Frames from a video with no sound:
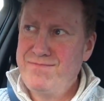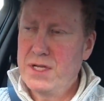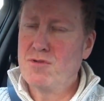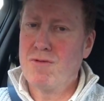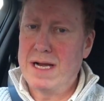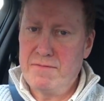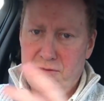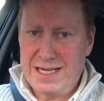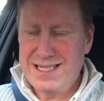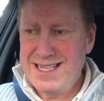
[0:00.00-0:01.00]
great for
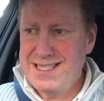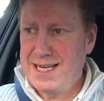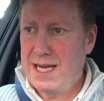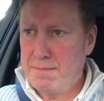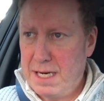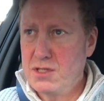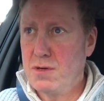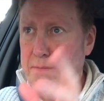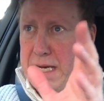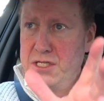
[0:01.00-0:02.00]
actually seeing that much, so I
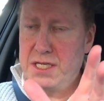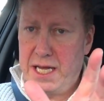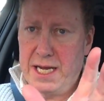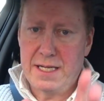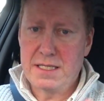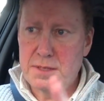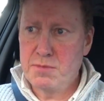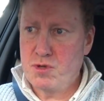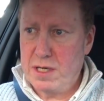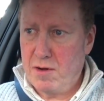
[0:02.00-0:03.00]
managed to get it under some
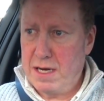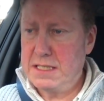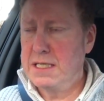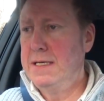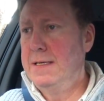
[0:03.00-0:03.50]
street lights.